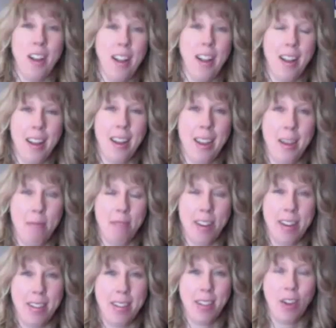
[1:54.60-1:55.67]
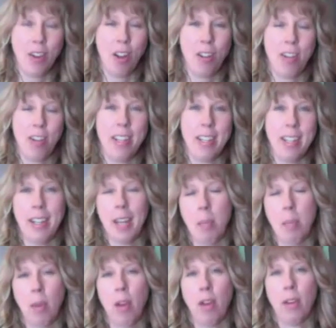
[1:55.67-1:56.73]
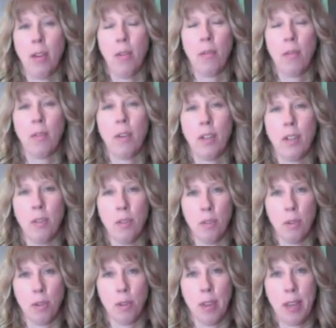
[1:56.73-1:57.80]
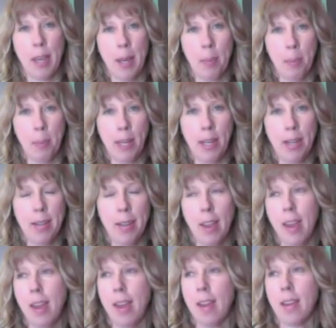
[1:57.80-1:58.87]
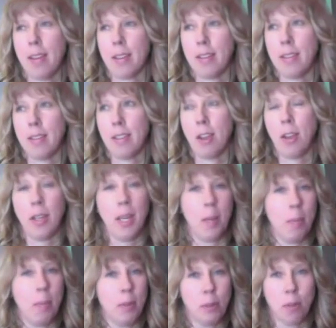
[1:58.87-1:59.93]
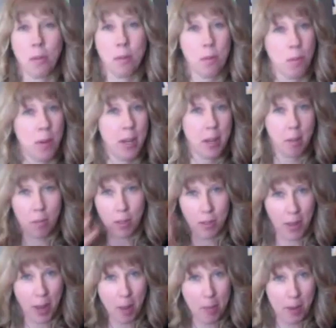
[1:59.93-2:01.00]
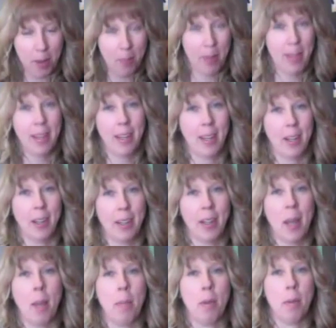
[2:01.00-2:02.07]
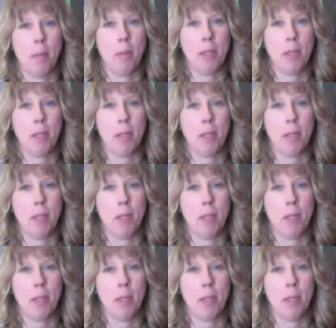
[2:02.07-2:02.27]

Hi, I'm Vanessa Colleran, and I blog over at True North AIP, and I'll keep it short and sweet. I'm just happy to be here and happy to be